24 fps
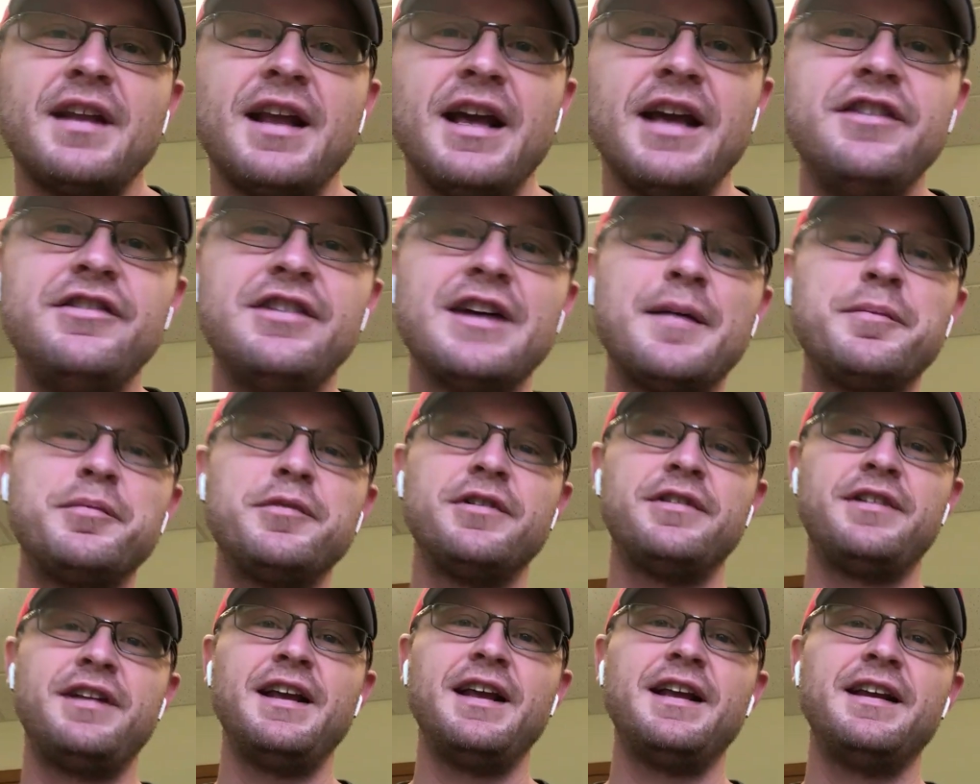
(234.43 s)
And chapter
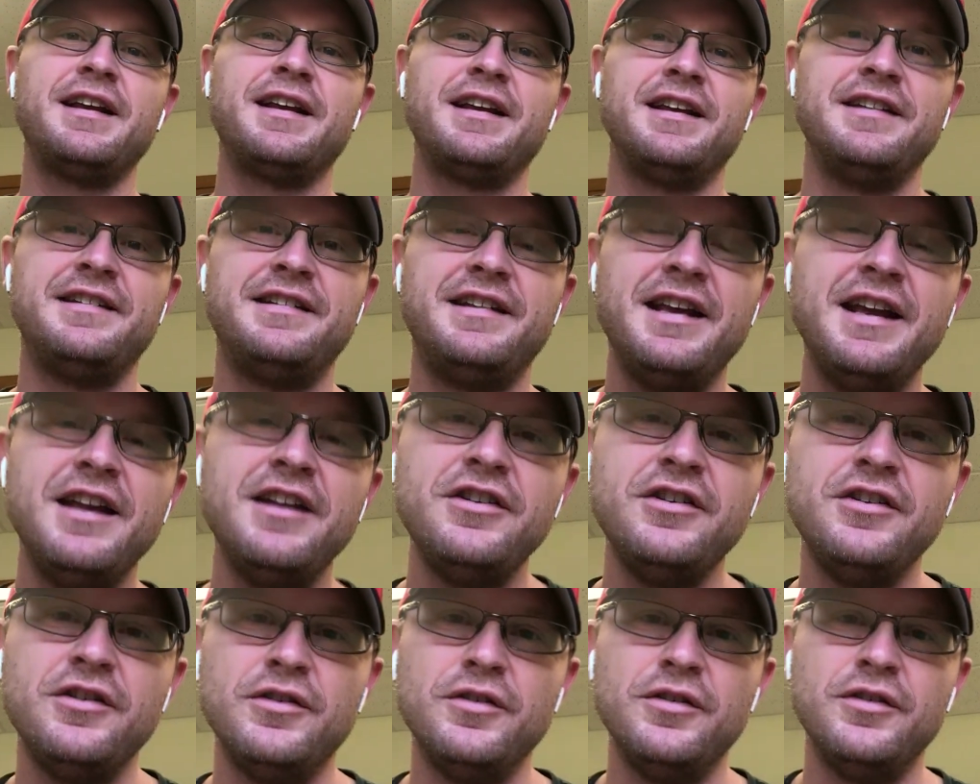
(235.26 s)
10
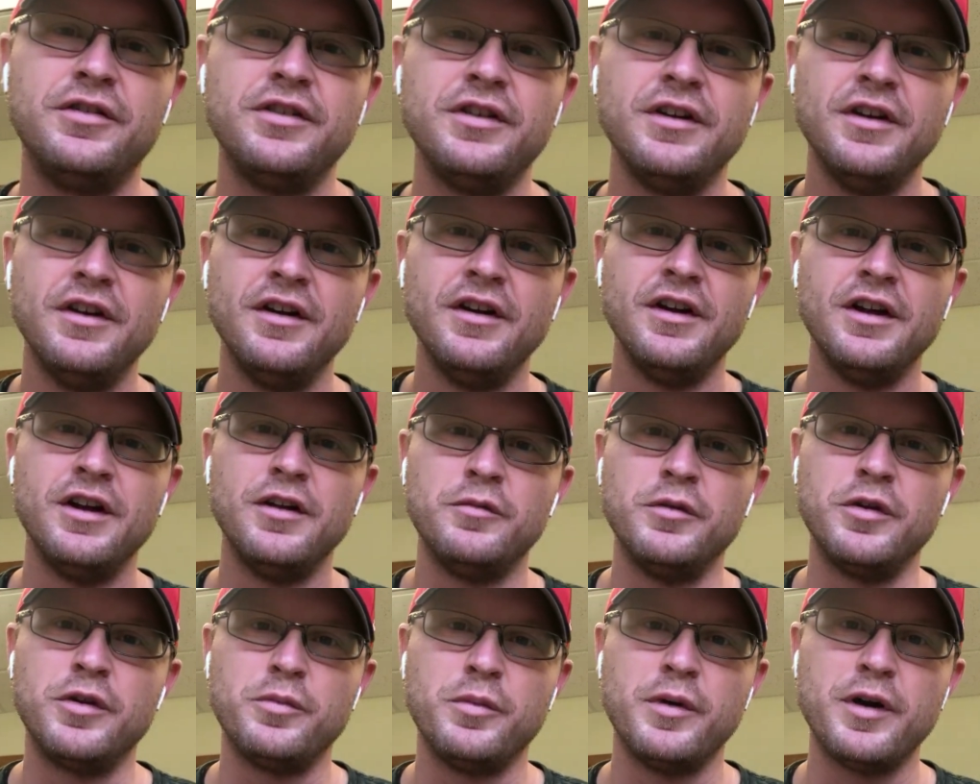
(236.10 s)
continues
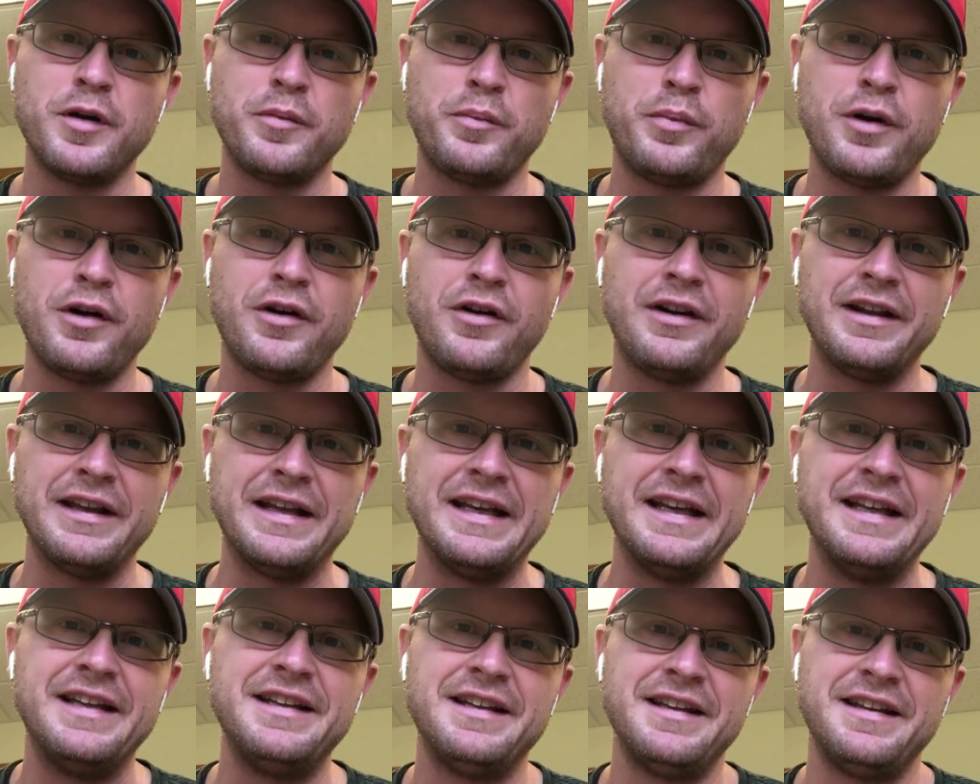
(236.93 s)
with where Paul
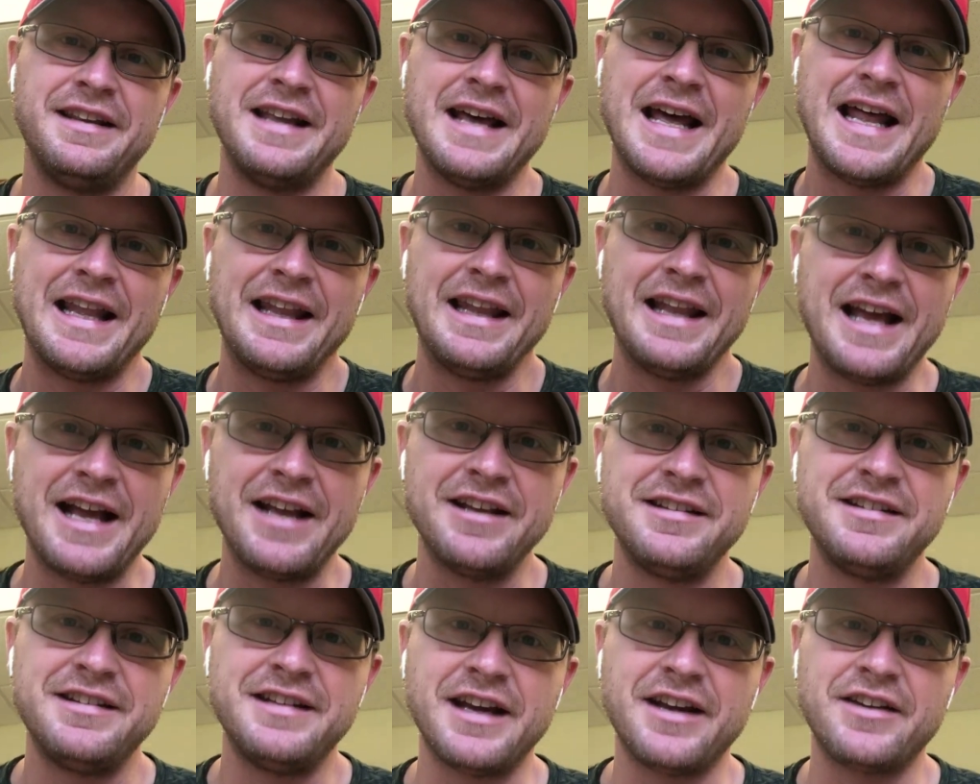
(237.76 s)
ended that
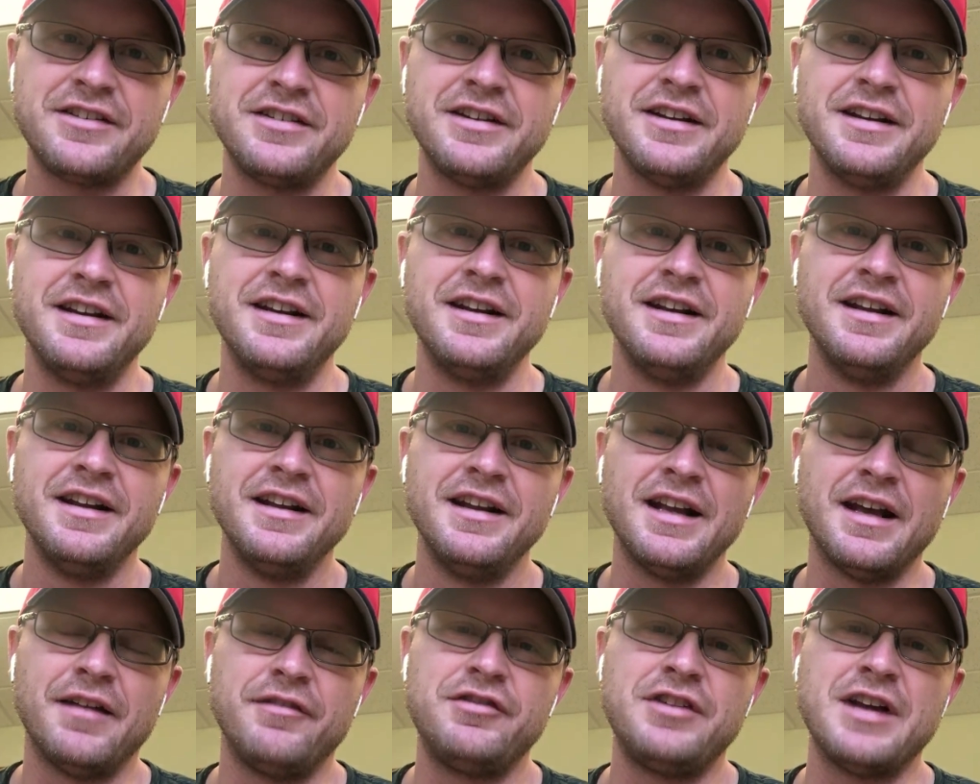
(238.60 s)
last section
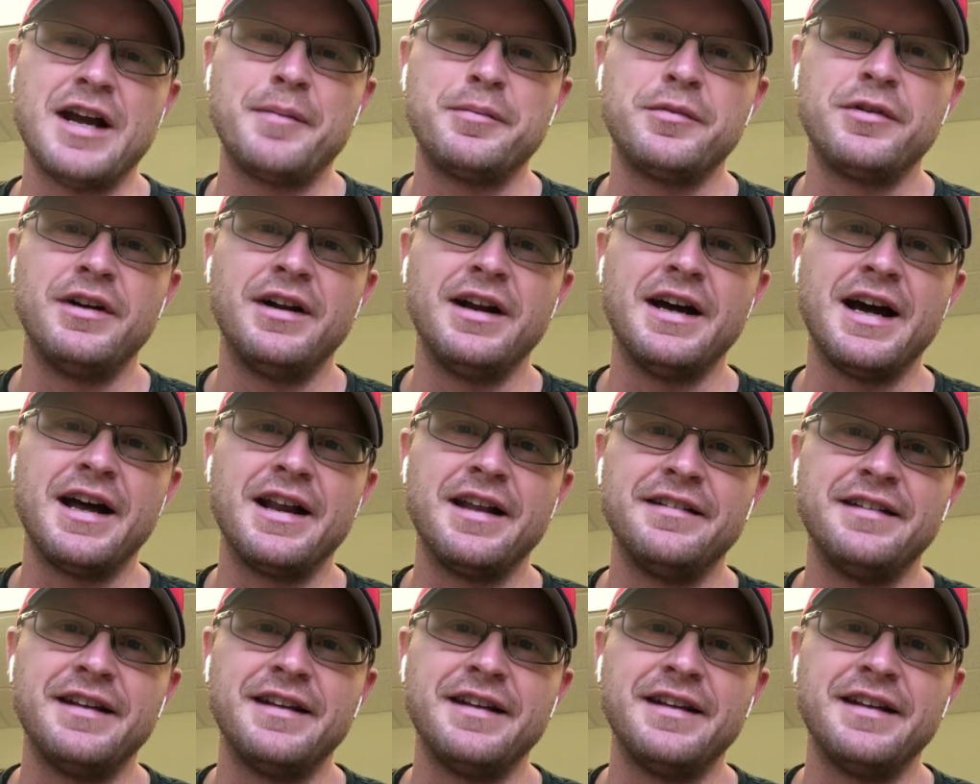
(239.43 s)
of chapter 9.